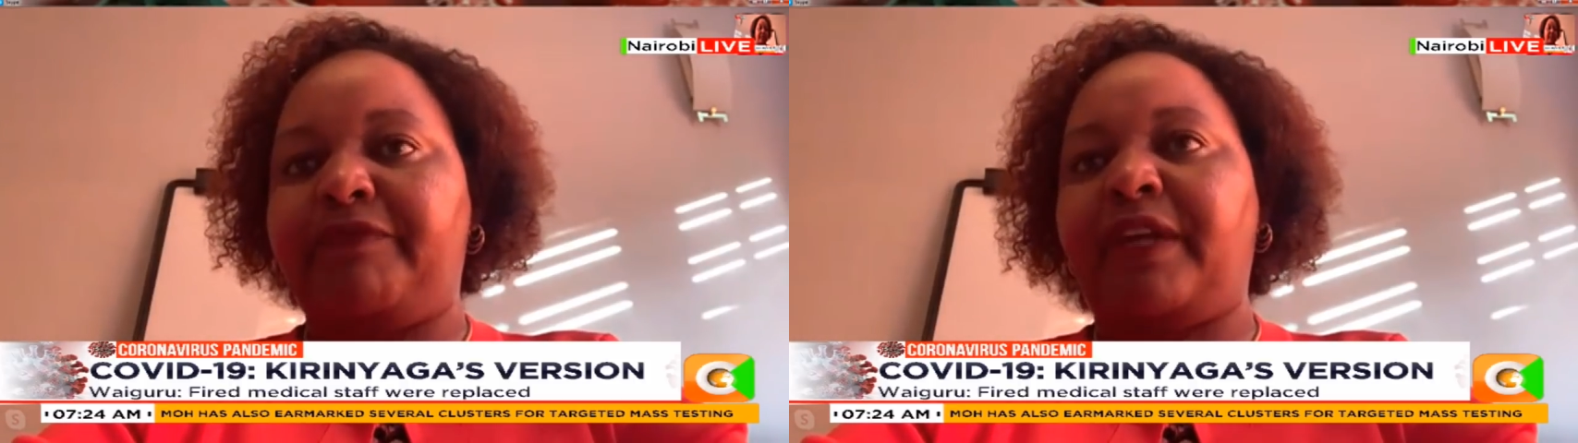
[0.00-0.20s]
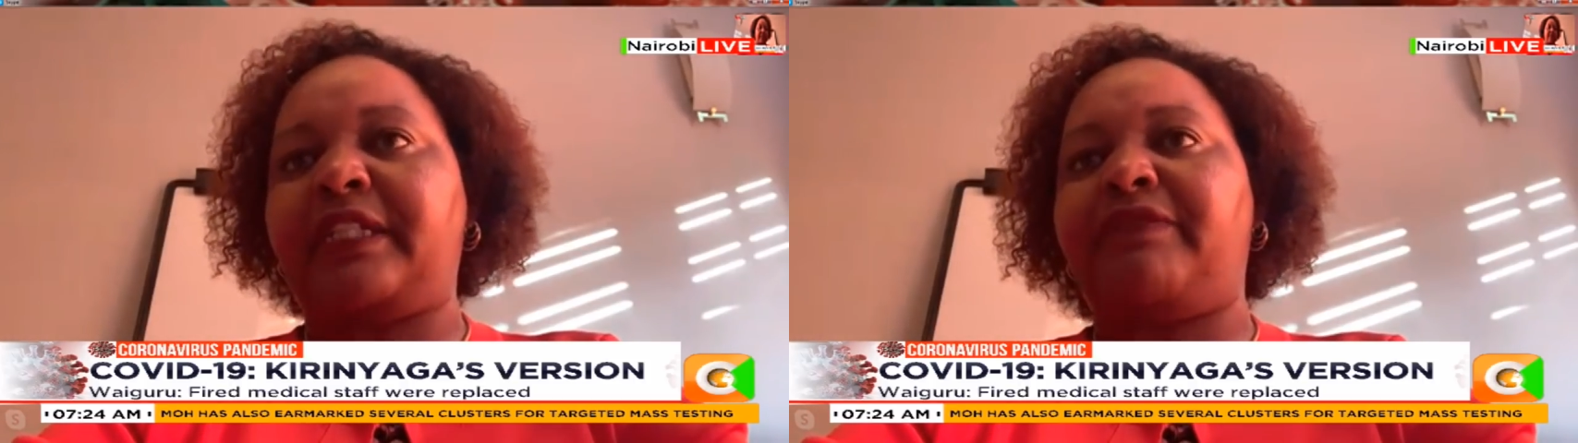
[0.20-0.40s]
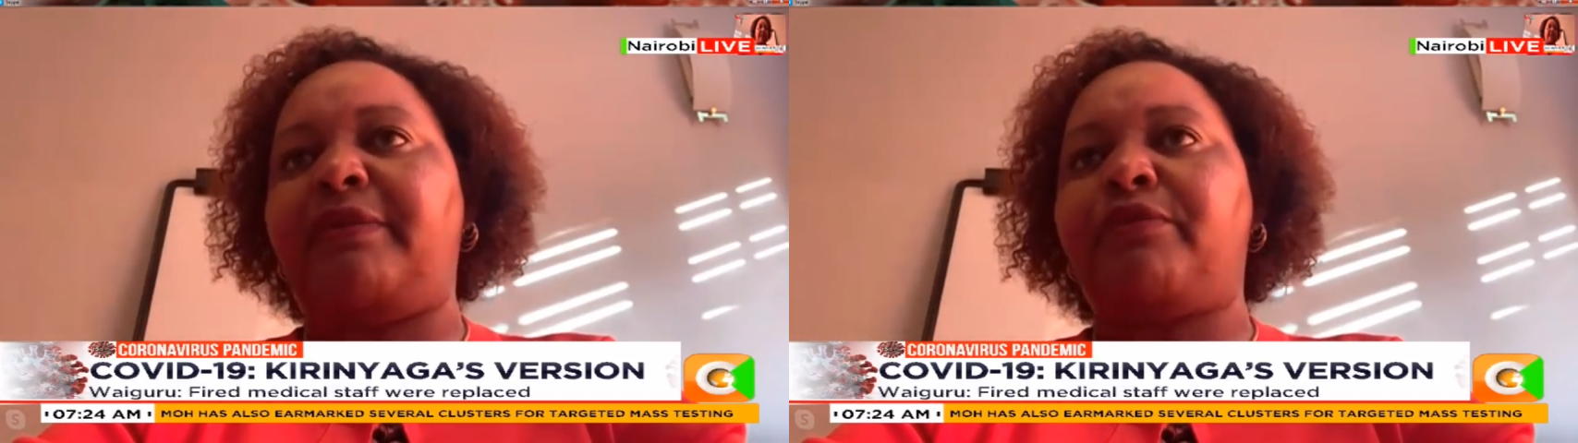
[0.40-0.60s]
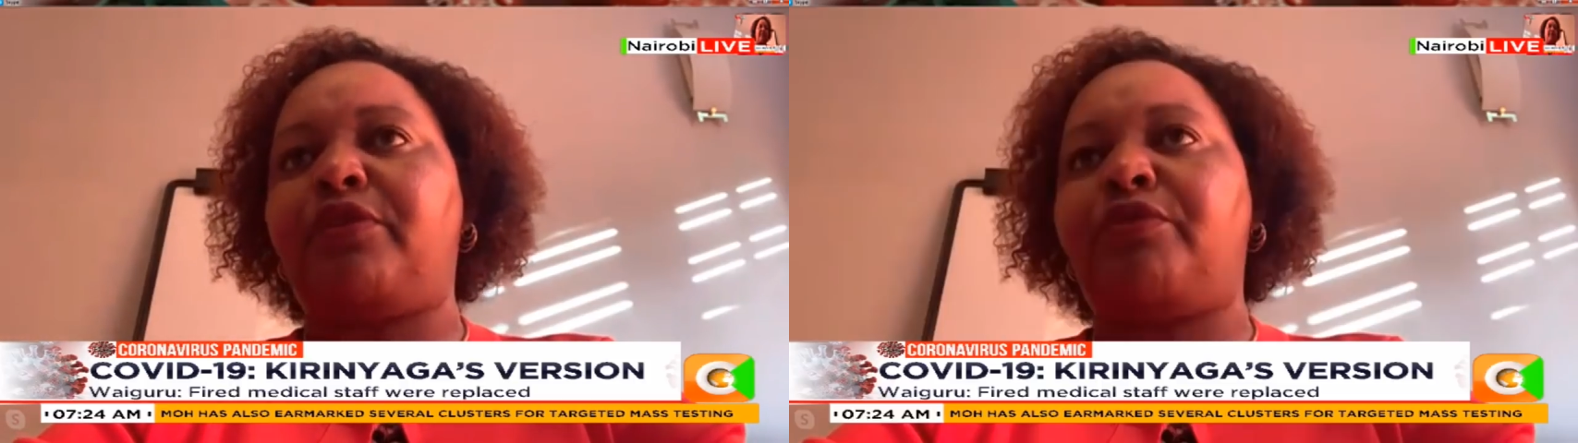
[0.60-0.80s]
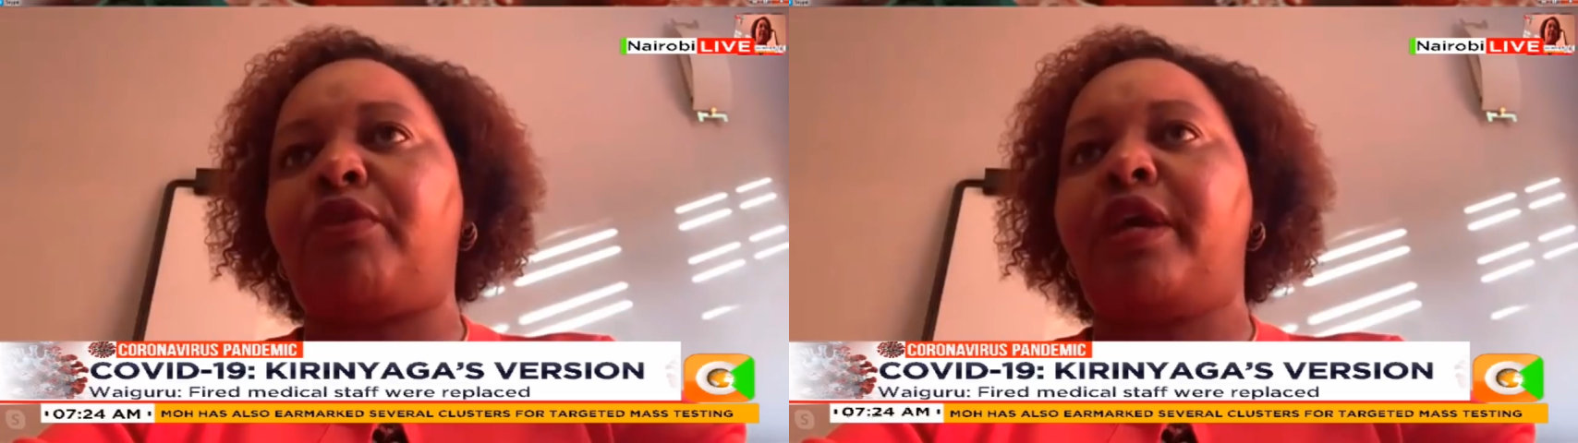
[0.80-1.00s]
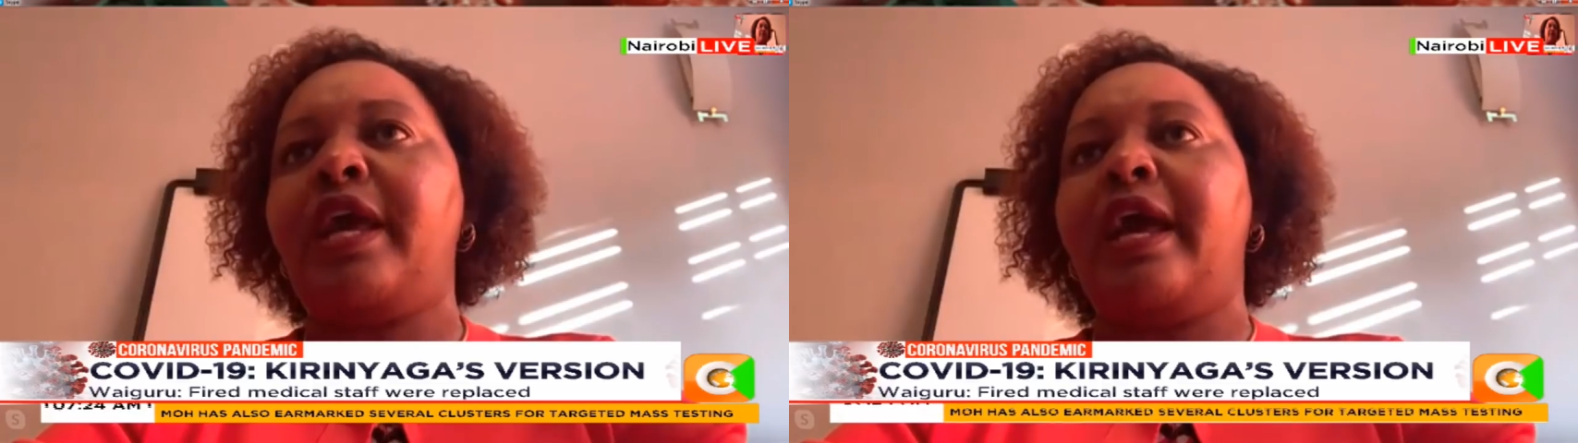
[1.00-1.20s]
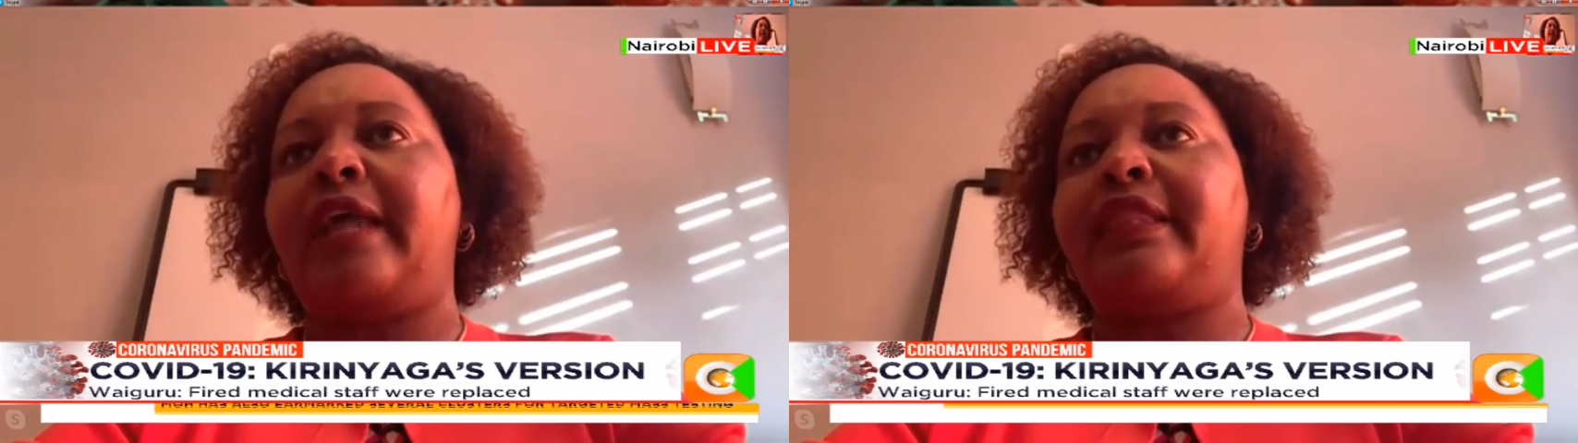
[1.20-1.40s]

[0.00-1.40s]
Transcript: In fact, if I'm not wrong, I